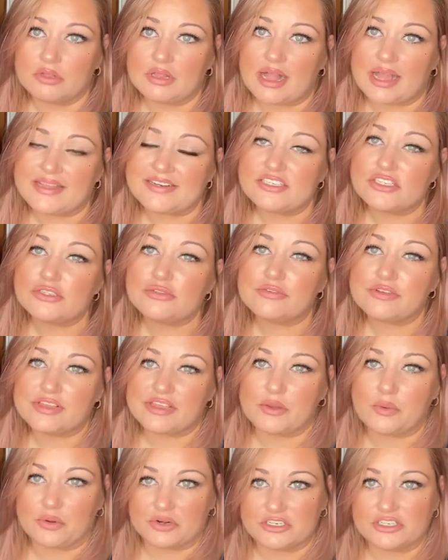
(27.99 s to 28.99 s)
I just
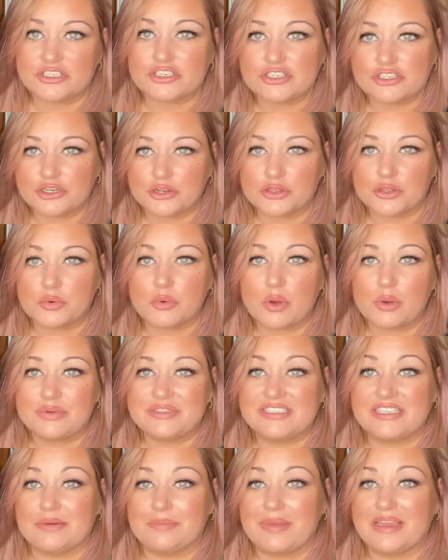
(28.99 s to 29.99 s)
really wanted to show you what
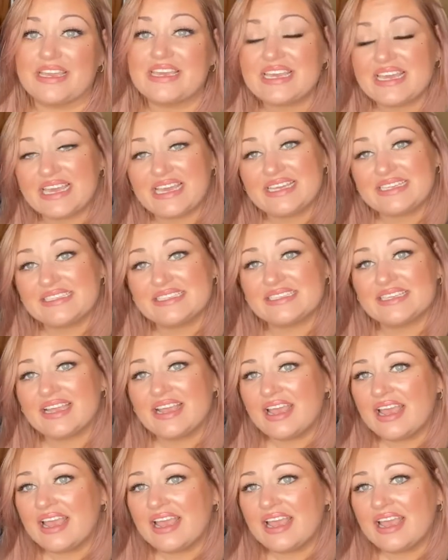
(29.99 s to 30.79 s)
was in my kit,